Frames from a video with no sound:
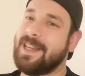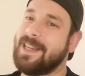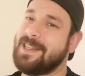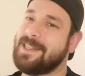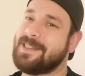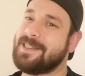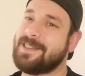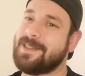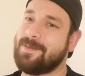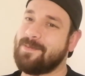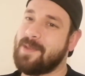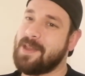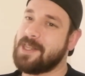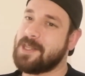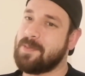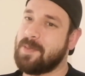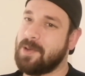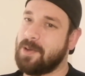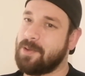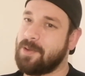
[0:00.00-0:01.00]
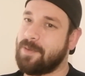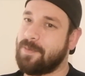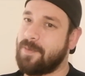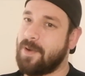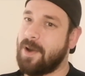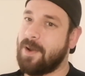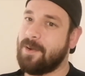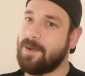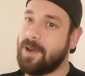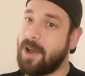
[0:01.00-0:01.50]
is meant to be on the
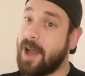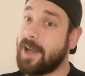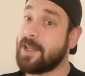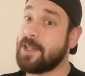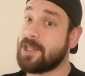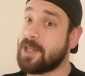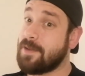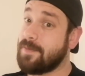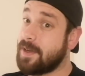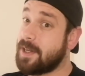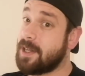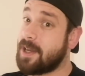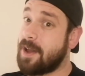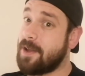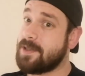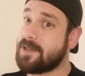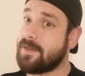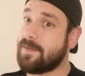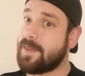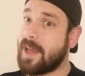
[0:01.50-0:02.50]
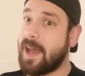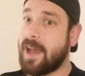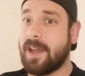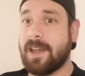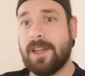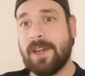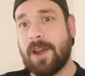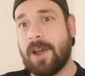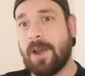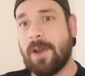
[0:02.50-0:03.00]
throne. I can show videos of
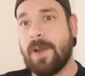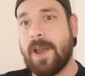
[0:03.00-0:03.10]
that, you know.